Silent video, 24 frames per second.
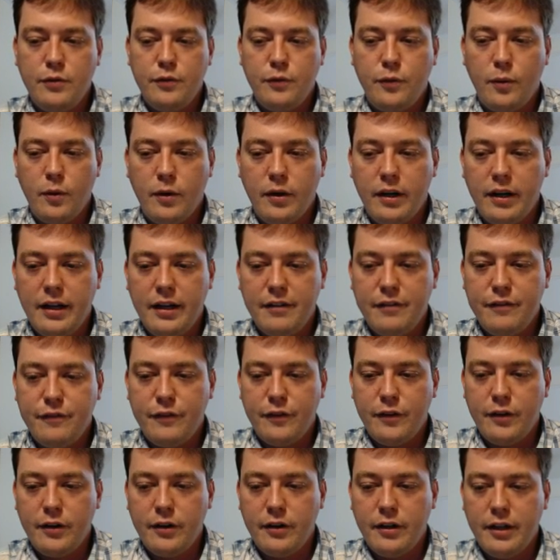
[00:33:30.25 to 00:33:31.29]
for
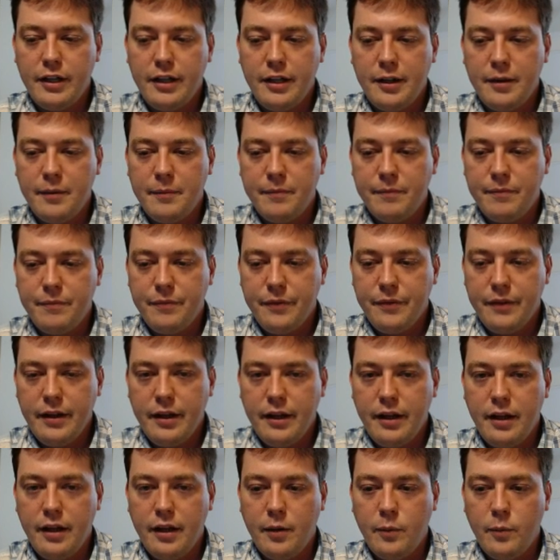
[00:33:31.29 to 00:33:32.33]

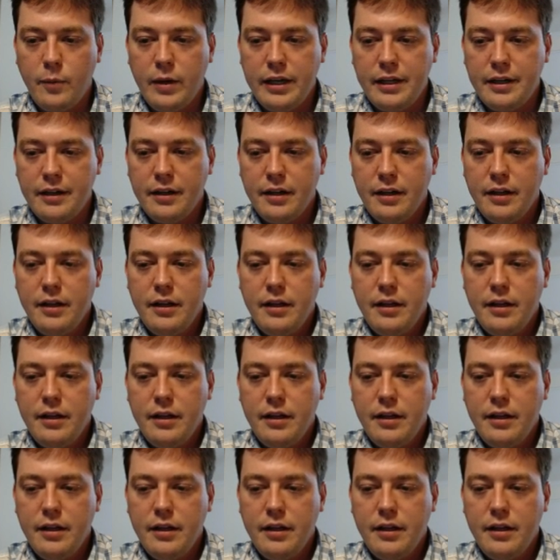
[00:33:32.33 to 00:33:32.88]
white.